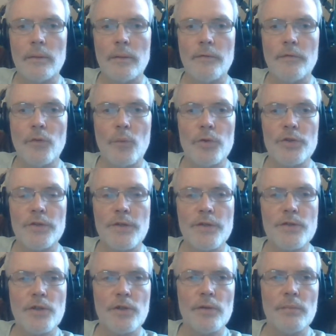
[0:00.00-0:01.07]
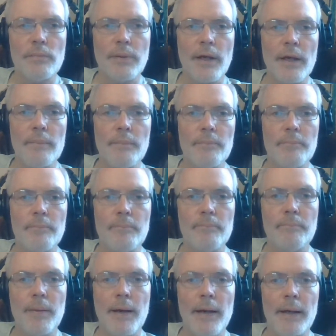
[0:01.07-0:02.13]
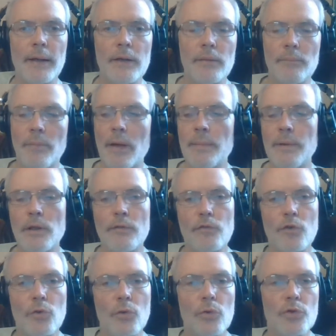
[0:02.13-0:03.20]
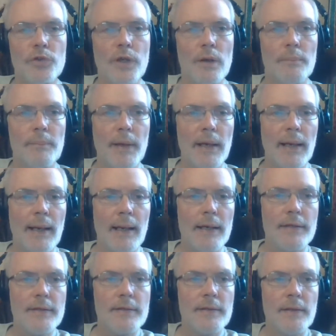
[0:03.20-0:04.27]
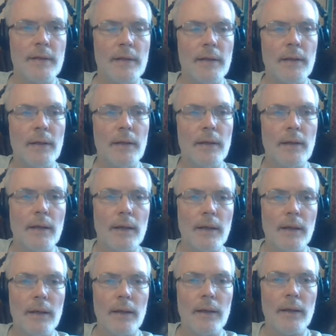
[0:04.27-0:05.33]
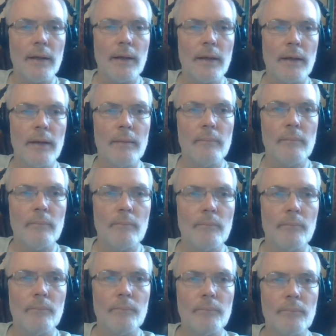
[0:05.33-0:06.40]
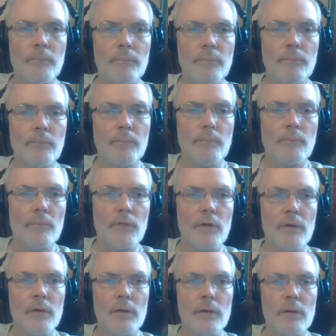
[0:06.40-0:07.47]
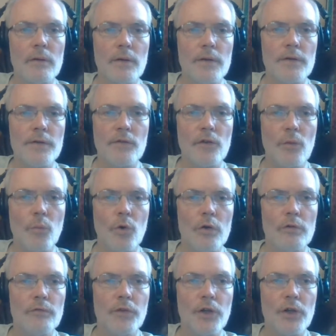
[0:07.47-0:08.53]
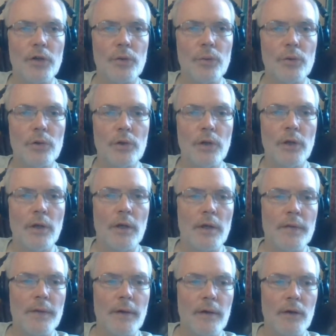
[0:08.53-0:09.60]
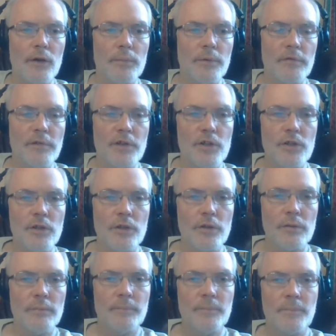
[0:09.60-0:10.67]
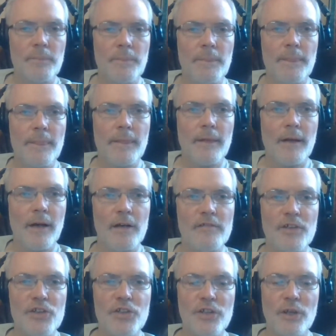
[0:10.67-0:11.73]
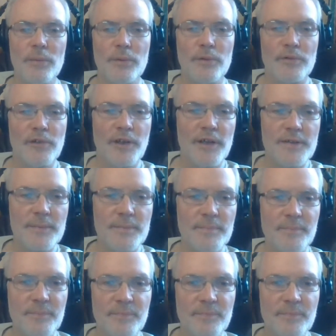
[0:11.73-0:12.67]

If you're watching this on playback, maybe you've caught it a bit late. Yes, I've got one view. That could be Richard. Hi, Richard. Hope you're all right.